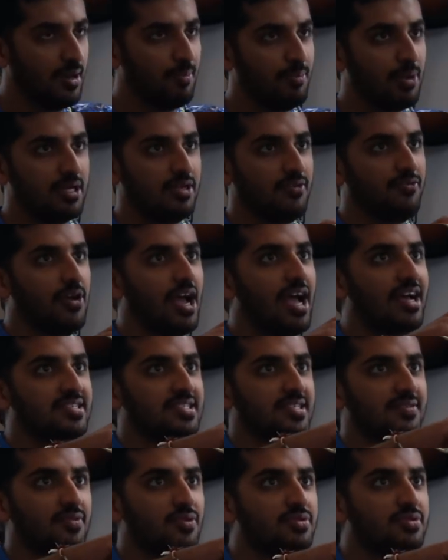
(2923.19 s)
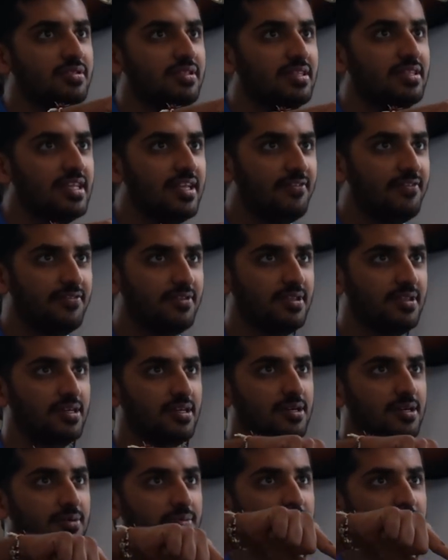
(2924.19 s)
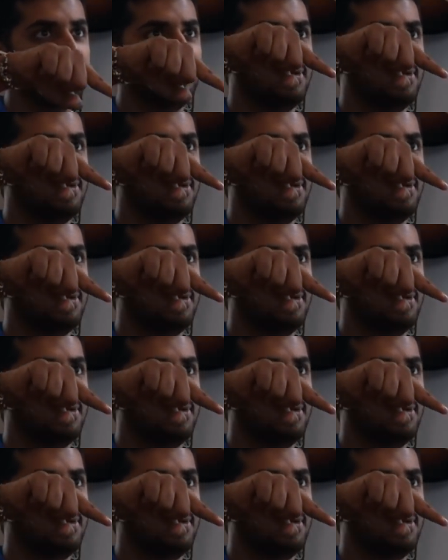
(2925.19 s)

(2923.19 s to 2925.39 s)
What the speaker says: But as someone who's lived the